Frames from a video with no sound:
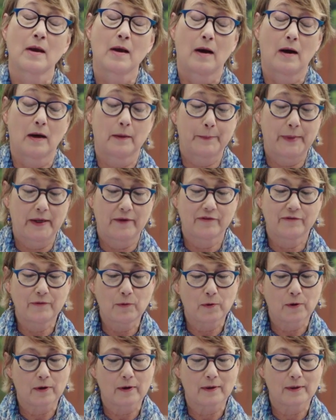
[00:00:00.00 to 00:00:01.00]
On May
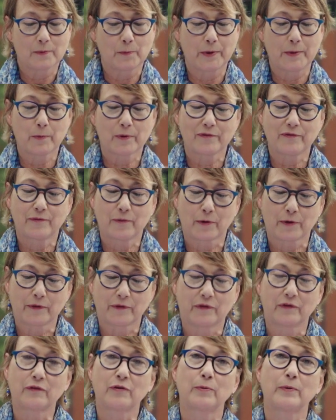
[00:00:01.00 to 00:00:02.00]
4, we were
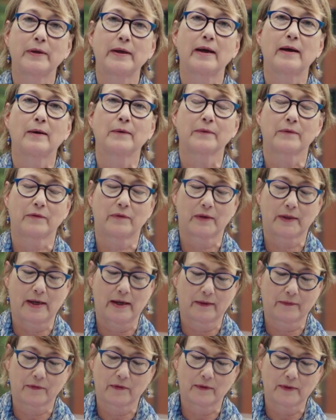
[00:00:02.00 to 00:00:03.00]
forced to announce the
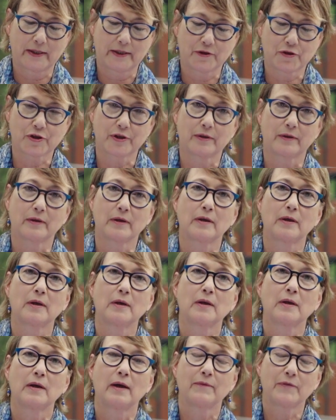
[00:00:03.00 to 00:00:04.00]
cancellation
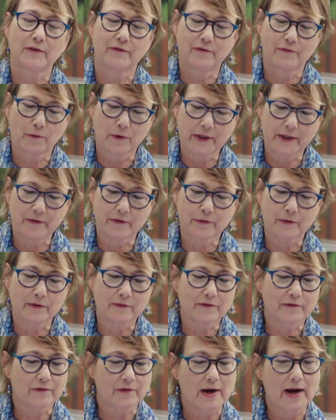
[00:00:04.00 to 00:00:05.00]
of the 43rd
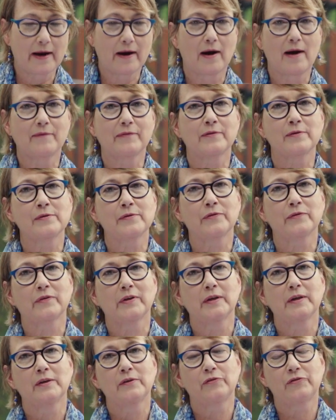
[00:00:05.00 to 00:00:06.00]
Freihofers
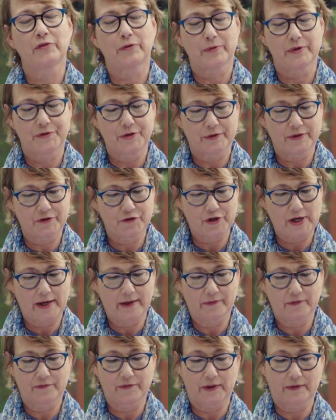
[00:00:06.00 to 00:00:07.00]
Saratoga
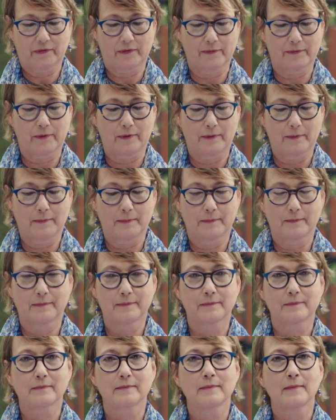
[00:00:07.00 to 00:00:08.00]
Jazz Festival.
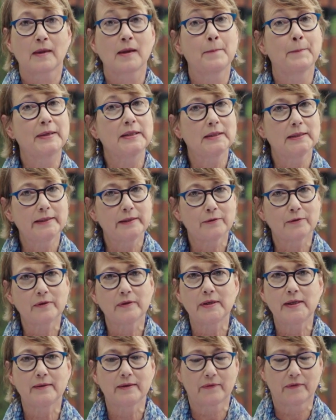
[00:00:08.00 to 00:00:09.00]
But
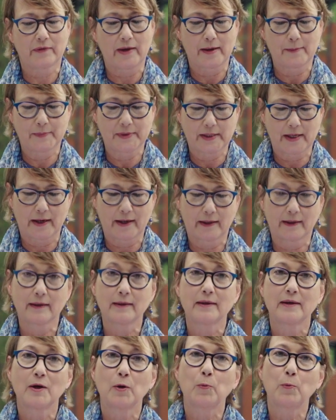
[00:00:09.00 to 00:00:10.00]
literally the same day,
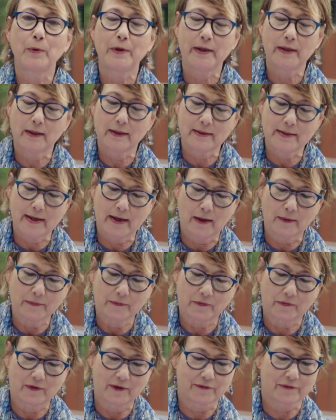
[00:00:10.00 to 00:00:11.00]
we announced the